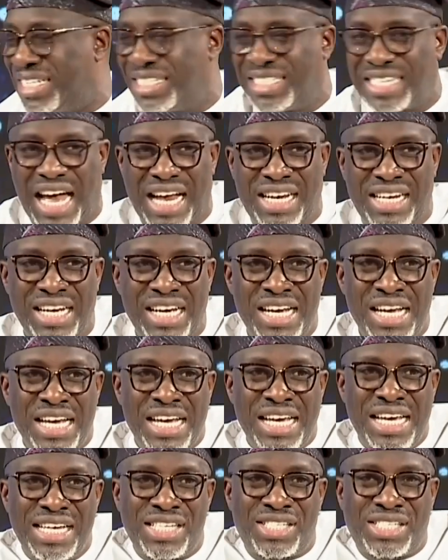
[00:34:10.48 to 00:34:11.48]
that
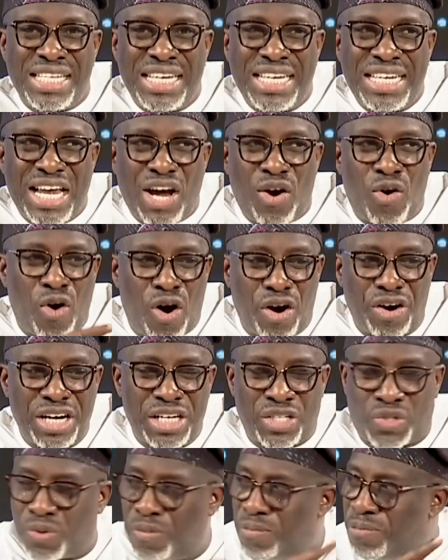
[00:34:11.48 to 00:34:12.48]
he's in a hurry to